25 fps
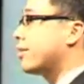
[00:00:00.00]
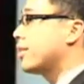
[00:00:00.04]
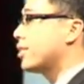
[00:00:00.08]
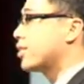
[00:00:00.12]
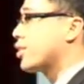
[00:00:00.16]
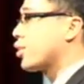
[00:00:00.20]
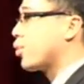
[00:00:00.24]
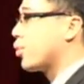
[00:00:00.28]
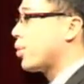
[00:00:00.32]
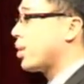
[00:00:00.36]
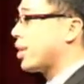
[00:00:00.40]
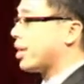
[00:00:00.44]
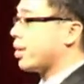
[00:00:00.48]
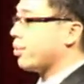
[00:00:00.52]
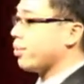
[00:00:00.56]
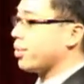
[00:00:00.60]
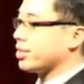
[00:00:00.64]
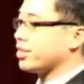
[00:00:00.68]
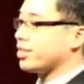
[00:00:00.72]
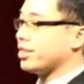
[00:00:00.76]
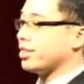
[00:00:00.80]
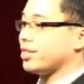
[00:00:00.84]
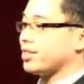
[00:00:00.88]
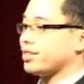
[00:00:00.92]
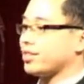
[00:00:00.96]
on the screen. I
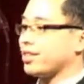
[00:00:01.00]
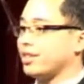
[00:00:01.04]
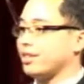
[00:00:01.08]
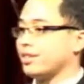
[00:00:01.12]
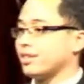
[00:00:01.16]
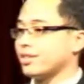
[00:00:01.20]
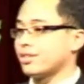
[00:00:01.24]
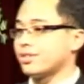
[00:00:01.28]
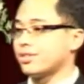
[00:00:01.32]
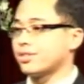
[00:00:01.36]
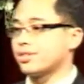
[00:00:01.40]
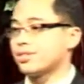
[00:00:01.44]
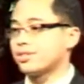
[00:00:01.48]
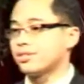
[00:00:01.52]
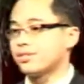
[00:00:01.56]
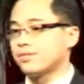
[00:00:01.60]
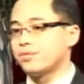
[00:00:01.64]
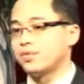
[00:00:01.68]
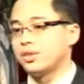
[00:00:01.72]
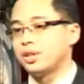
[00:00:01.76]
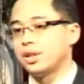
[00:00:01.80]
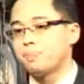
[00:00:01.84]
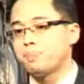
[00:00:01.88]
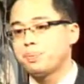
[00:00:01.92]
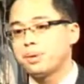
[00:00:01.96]
want you to see this.
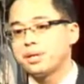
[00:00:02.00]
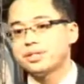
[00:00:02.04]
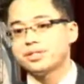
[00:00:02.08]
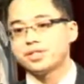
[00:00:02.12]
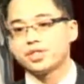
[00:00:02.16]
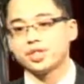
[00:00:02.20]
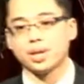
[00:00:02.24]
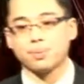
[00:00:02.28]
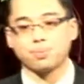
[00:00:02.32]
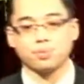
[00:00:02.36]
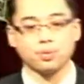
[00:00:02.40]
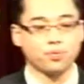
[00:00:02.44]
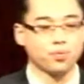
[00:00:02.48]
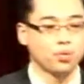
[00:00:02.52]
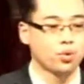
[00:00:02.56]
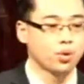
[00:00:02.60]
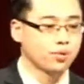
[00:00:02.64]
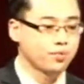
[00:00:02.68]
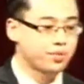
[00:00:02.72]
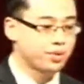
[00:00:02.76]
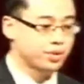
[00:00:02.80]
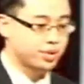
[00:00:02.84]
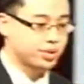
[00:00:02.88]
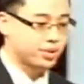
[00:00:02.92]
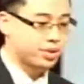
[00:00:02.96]
Philippians chapter
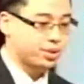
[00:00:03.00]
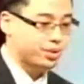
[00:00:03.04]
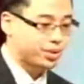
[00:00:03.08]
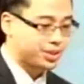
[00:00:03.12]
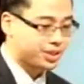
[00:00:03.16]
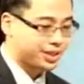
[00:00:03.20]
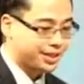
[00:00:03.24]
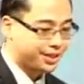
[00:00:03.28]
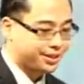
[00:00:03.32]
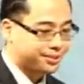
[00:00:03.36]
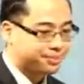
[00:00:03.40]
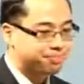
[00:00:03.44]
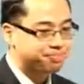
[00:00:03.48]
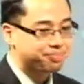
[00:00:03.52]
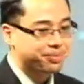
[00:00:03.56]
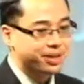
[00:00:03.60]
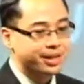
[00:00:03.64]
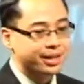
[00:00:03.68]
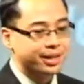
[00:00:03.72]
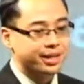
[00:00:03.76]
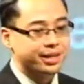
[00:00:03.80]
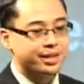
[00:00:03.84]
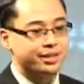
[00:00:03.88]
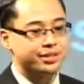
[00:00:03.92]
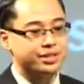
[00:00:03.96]
4 verse 13.
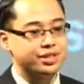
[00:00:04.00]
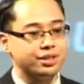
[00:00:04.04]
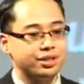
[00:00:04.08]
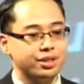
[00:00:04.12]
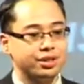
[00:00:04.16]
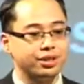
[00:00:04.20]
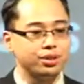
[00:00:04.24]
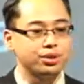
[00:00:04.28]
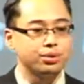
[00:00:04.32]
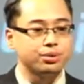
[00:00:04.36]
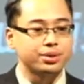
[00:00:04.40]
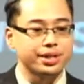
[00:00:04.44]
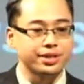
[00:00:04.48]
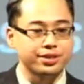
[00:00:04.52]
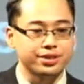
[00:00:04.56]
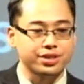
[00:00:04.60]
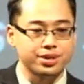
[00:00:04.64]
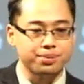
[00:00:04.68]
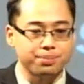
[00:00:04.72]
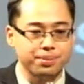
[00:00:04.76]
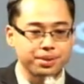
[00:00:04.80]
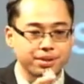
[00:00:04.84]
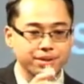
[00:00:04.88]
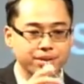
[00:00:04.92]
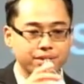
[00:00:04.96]
It's in the New
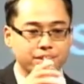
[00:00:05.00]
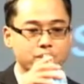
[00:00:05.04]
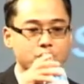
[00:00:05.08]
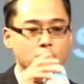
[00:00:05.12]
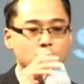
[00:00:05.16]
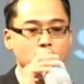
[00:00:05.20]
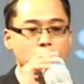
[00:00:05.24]
Testament.